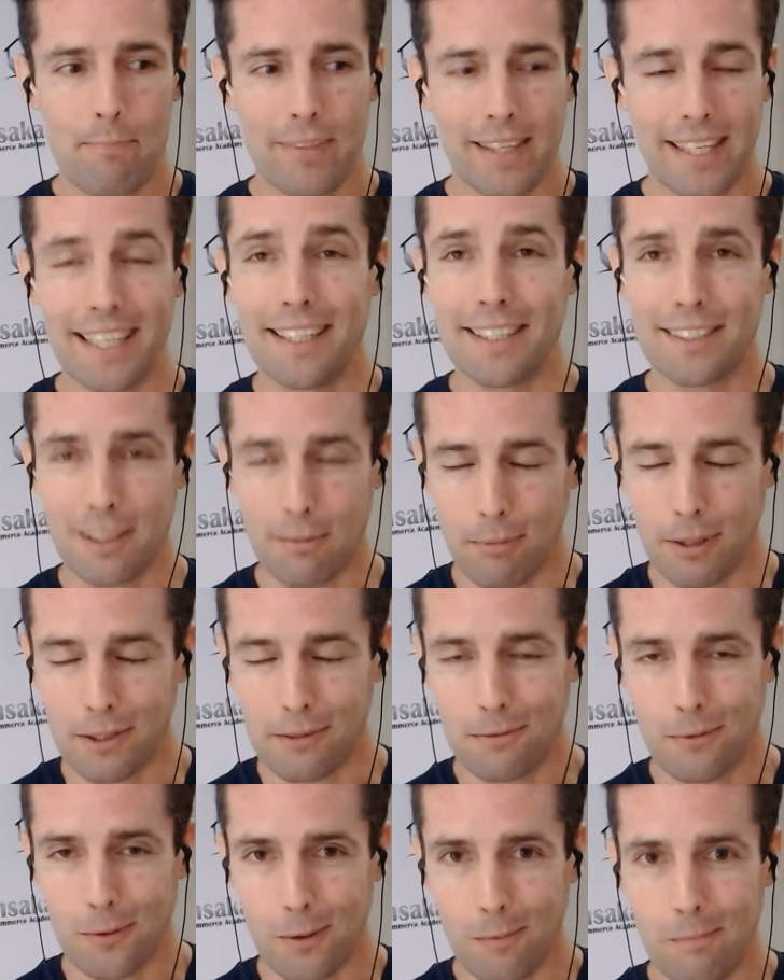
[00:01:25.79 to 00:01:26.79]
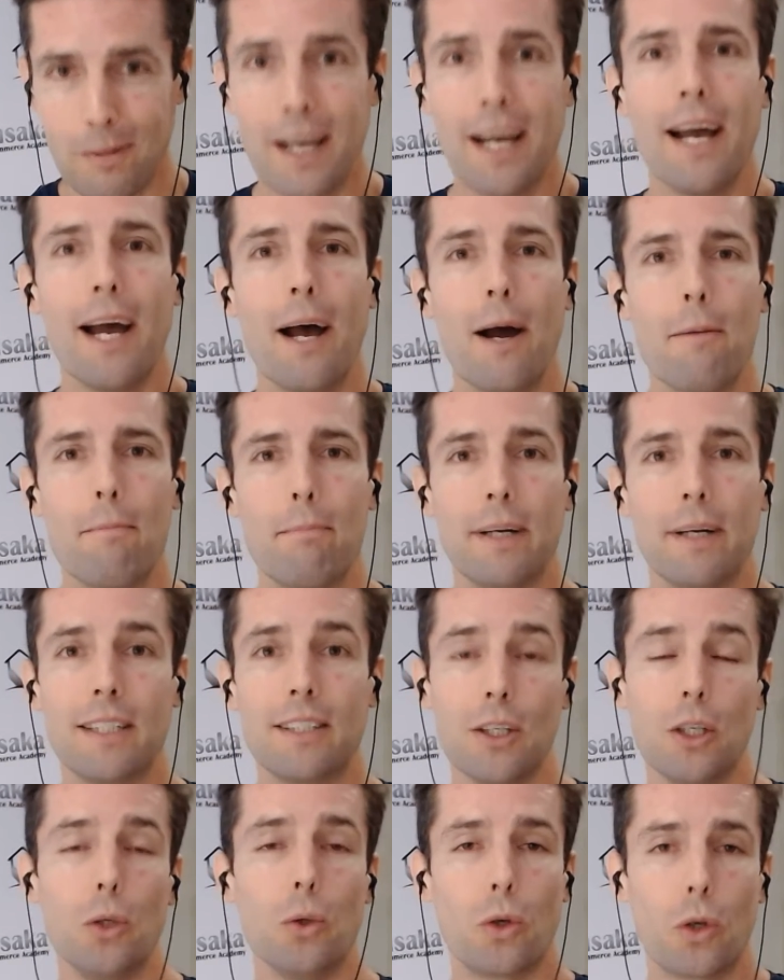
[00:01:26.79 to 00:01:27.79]
In the simplest form. But
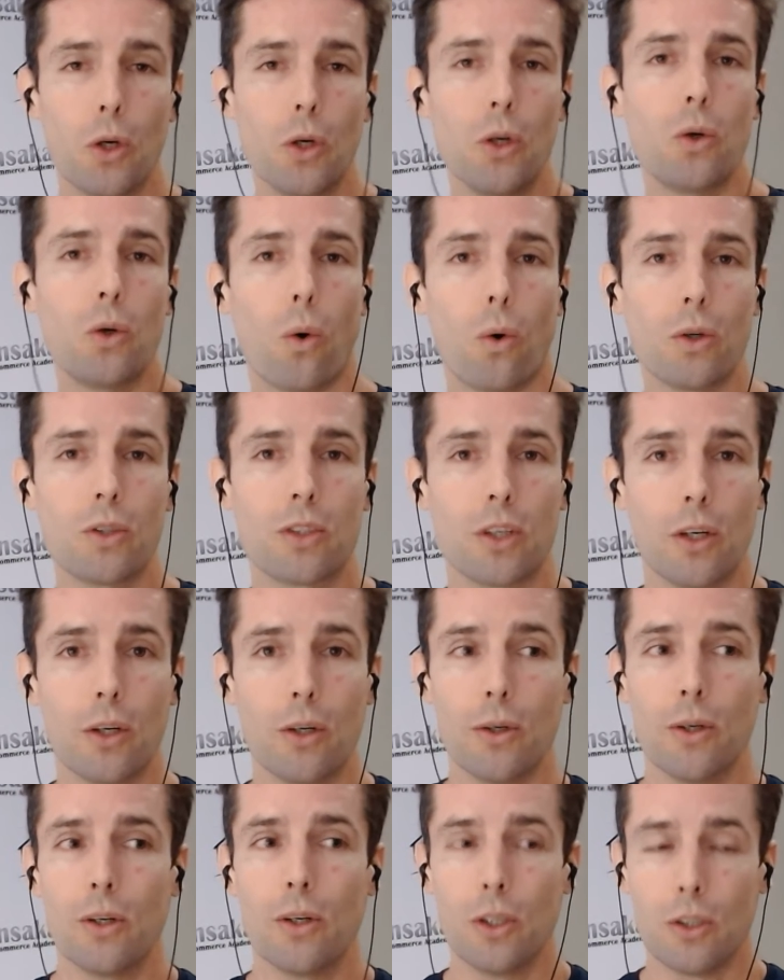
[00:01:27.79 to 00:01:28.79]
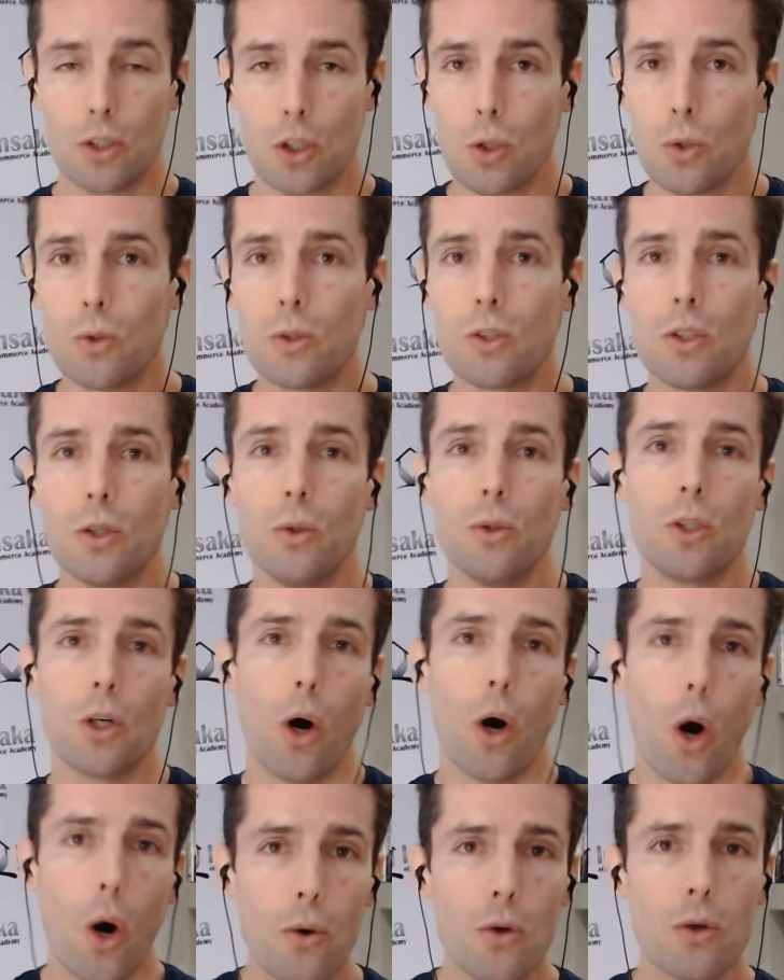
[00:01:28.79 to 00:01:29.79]
you could also choose to use your
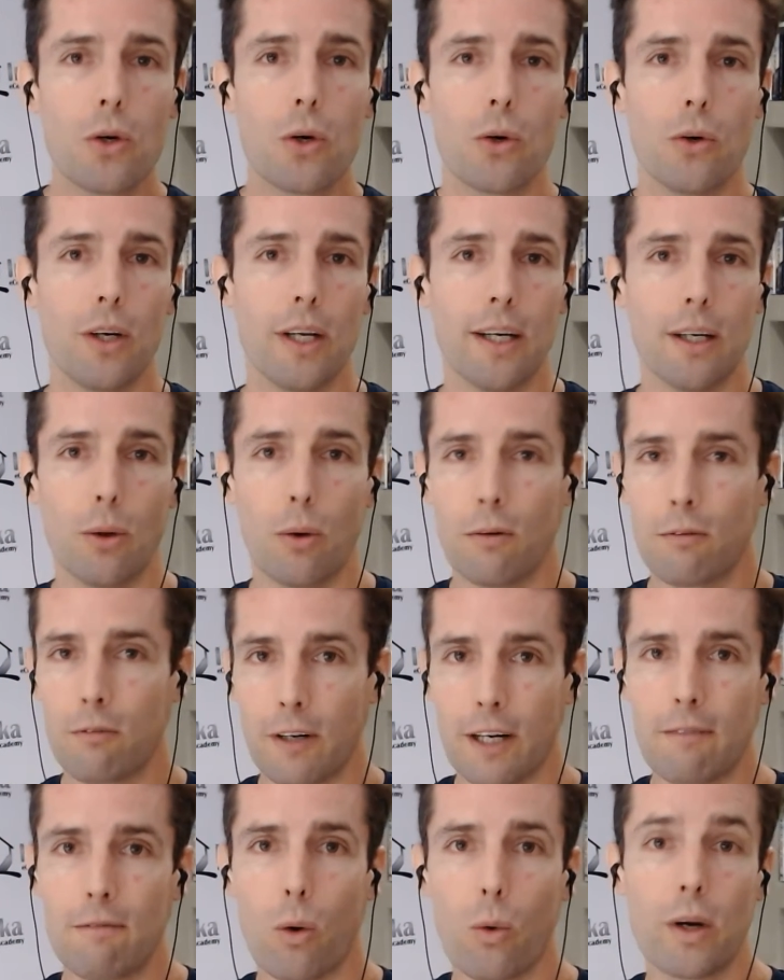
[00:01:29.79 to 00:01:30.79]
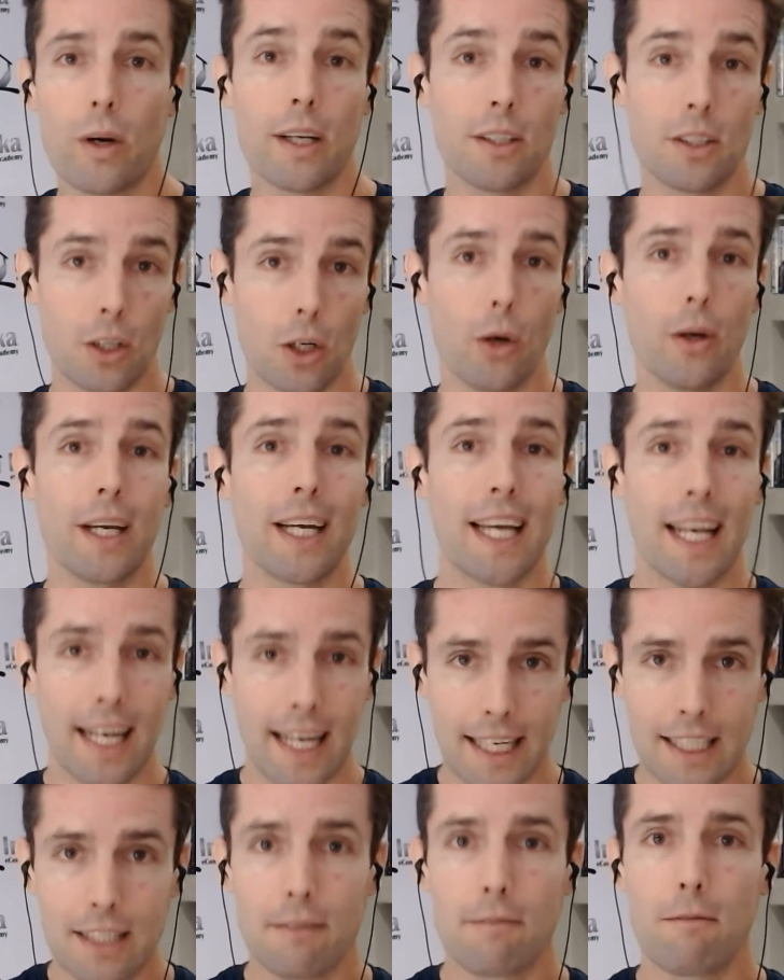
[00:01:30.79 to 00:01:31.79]
own courier or freight forwarder to go and
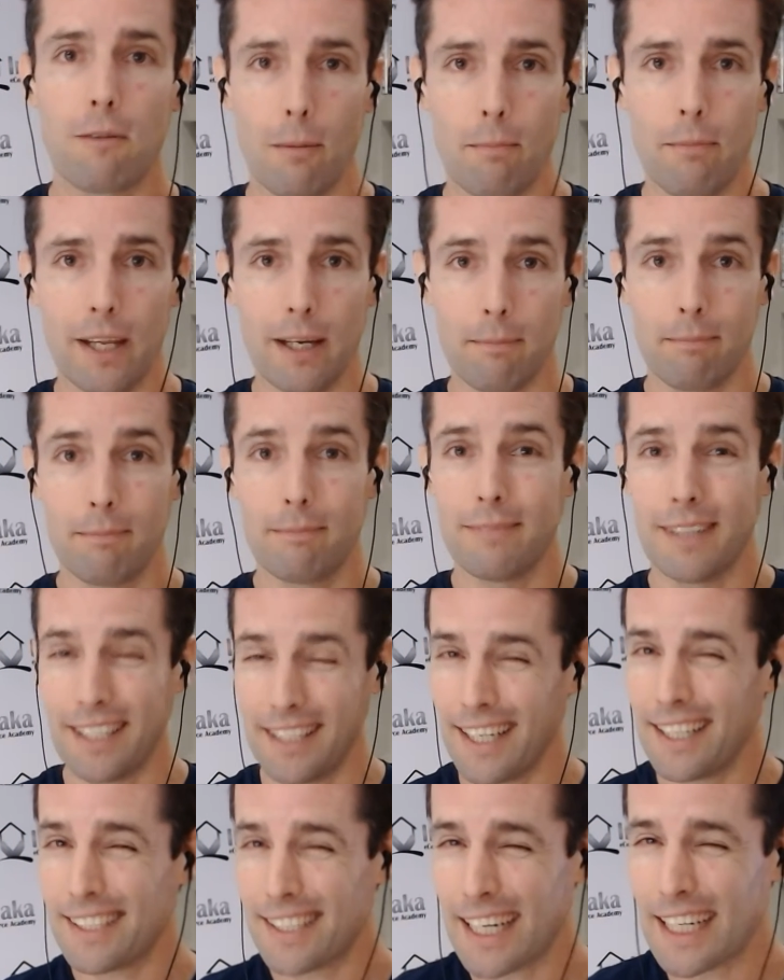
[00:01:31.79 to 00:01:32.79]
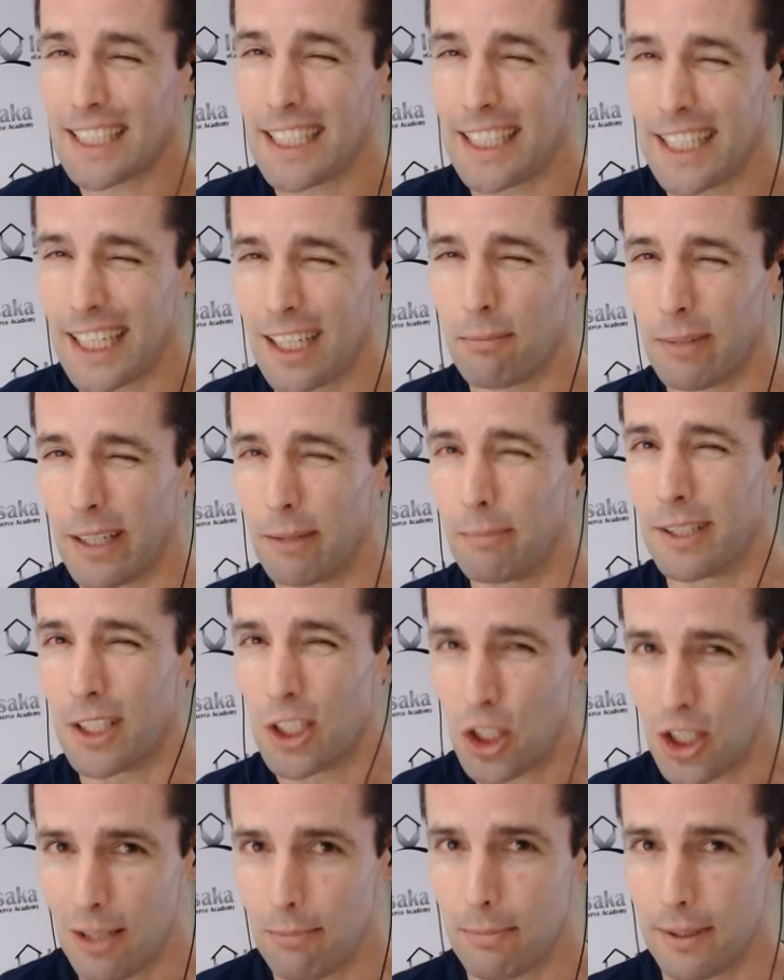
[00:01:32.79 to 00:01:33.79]
collect from them. And that's actually gonna be a bit
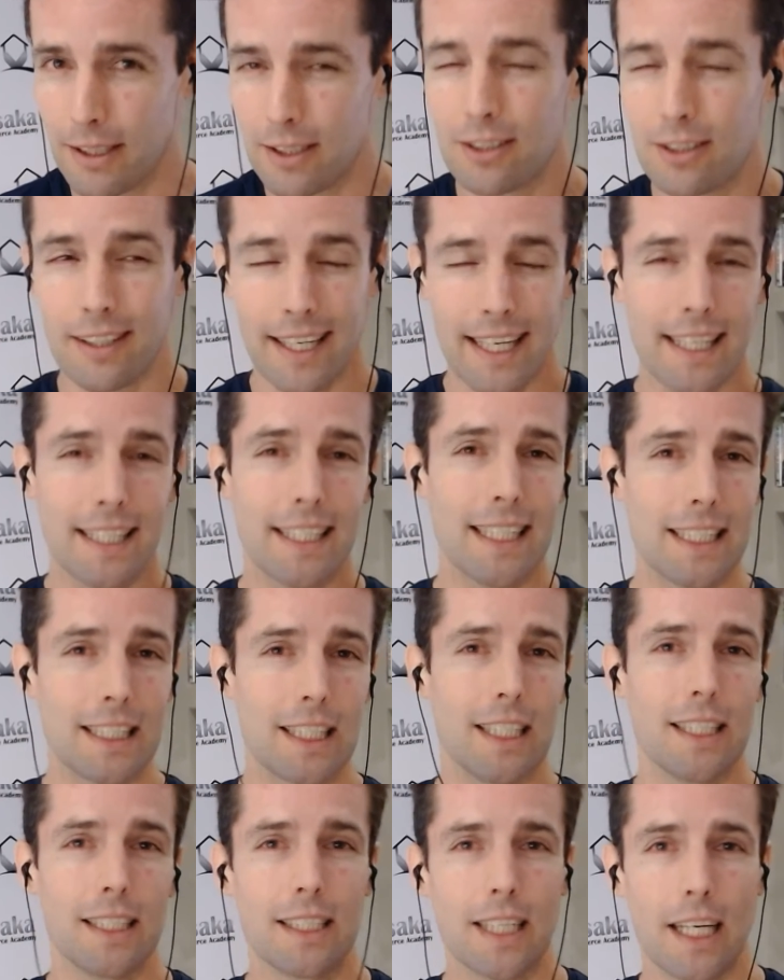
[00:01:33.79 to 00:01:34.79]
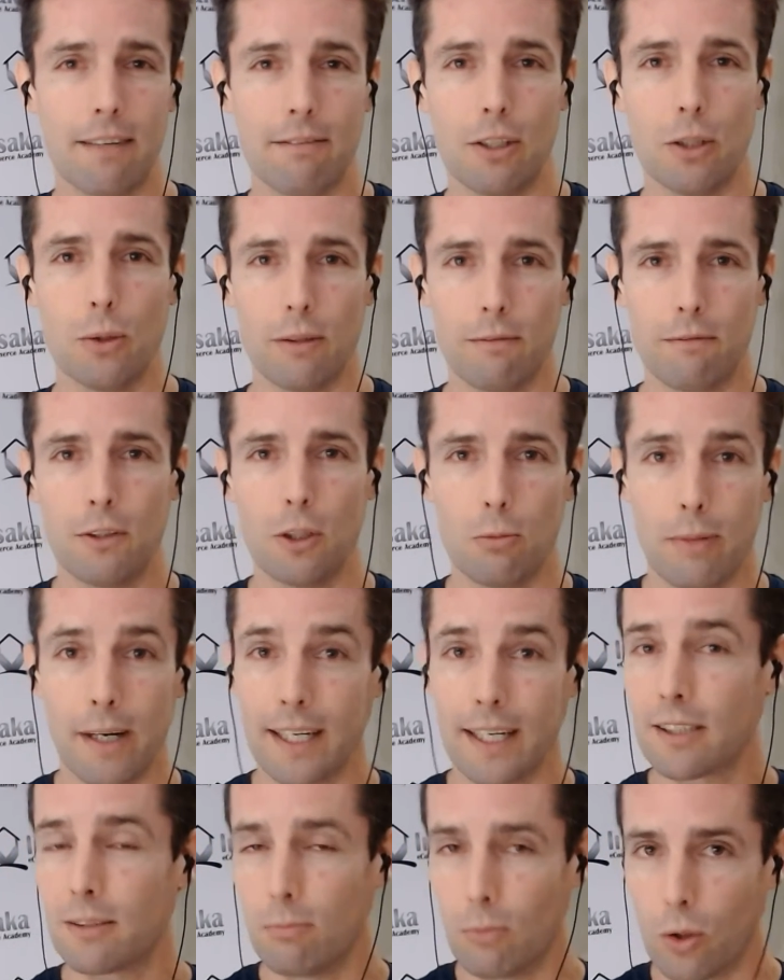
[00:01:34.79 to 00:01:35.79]
cheaper. So that is gonna save you a few
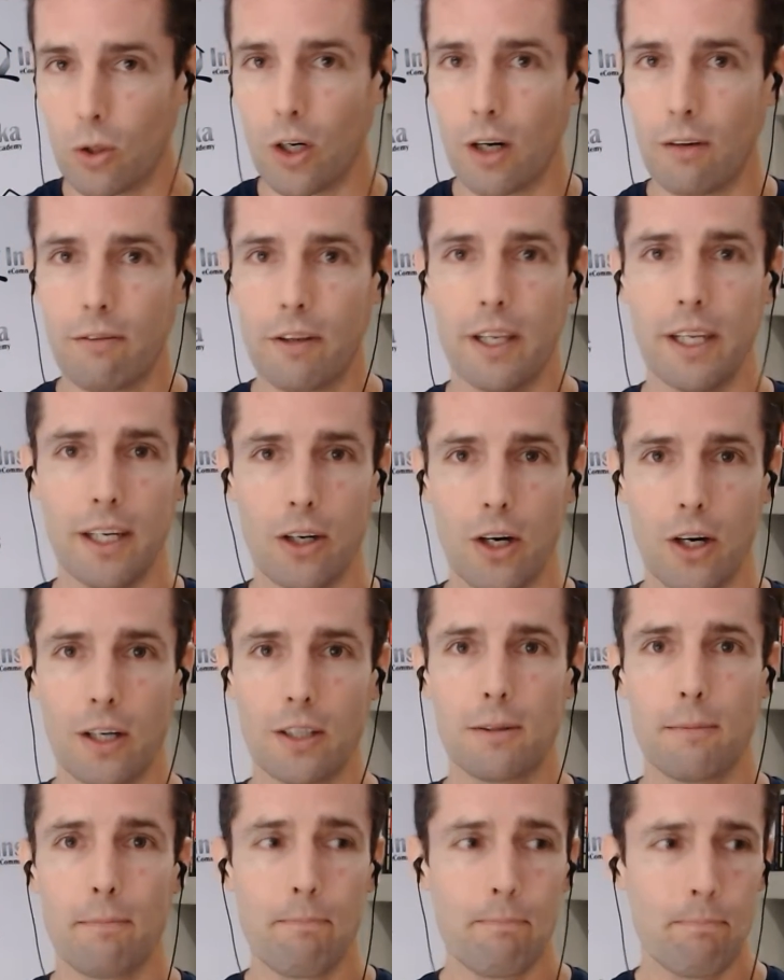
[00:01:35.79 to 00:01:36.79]
bucks more often than not.